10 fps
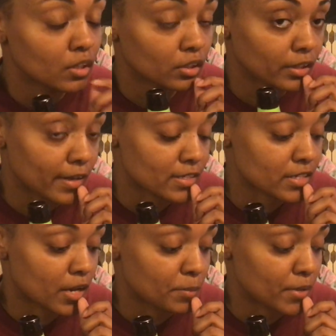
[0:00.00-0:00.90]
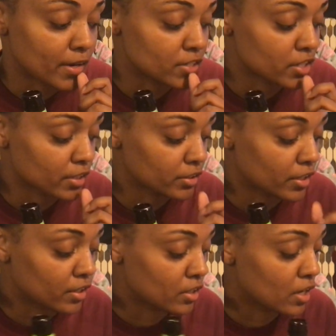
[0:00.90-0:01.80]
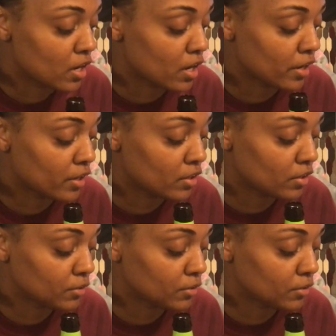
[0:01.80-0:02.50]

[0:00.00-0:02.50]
the last time that I checked in, and